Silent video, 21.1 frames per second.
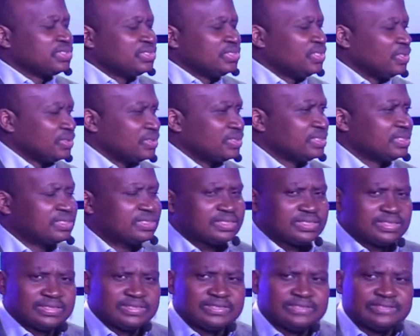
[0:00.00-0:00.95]

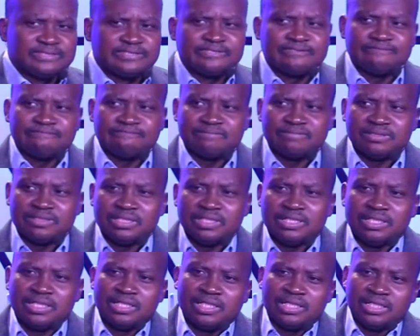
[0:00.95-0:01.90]
nurses.
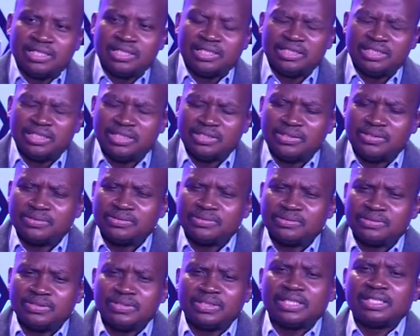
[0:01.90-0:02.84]

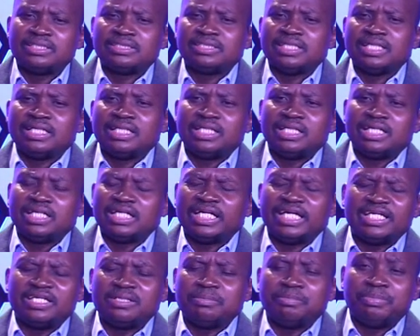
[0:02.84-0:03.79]
You can say they're
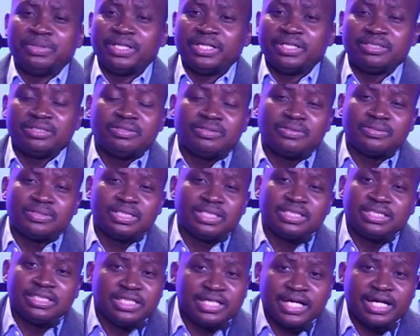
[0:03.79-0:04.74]
getting paid. No, they
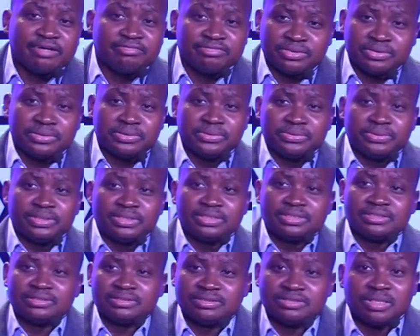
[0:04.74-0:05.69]
didn't have to do it.
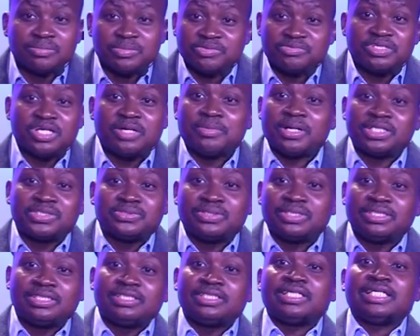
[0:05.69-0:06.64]
Some of them
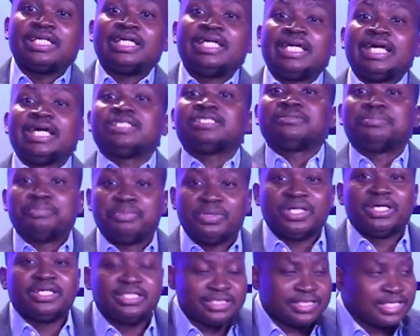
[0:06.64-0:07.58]
actually didn't get
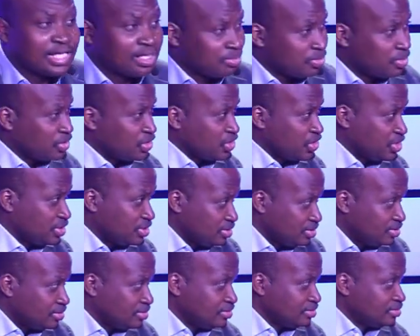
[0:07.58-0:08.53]
paid that much
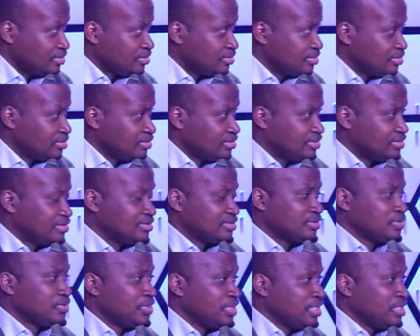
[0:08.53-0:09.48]

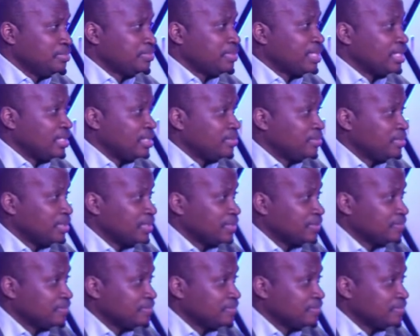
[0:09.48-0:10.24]
during the pandemic.